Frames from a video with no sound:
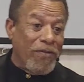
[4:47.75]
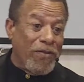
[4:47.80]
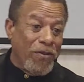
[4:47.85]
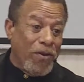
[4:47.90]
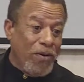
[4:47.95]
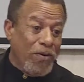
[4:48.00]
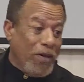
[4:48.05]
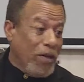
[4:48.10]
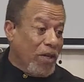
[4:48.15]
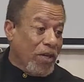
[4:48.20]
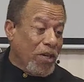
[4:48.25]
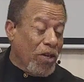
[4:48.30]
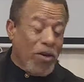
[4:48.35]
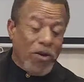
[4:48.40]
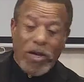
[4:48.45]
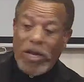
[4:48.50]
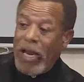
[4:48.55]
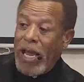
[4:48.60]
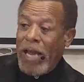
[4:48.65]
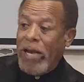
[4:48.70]
No, you know,
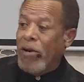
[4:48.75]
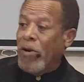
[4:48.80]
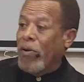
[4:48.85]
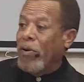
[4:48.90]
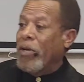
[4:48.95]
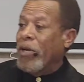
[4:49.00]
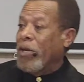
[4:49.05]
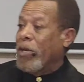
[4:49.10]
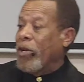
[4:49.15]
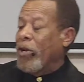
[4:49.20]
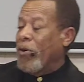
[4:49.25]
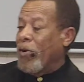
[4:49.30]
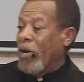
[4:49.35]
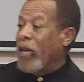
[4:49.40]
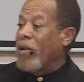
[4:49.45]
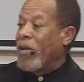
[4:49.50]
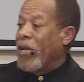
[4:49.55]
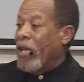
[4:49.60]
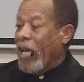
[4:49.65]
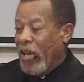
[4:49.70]
I know, you know,
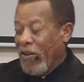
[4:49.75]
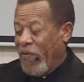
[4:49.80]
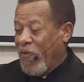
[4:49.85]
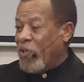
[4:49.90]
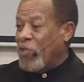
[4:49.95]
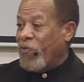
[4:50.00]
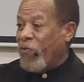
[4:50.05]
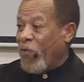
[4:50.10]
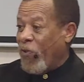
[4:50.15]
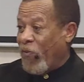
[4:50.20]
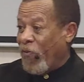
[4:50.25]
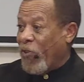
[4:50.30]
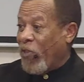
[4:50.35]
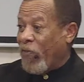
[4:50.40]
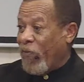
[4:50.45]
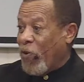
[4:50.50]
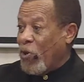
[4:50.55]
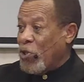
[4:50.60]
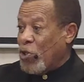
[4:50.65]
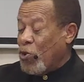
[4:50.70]
and the first for the
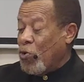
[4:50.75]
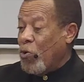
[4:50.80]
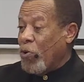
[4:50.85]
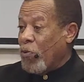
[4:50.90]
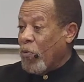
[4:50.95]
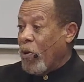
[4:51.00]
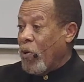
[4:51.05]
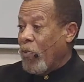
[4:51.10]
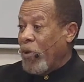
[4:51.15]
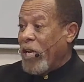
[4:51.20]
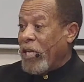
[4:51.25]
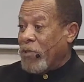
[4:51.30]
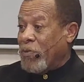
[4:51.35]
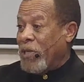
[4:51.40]
first two or three weeks,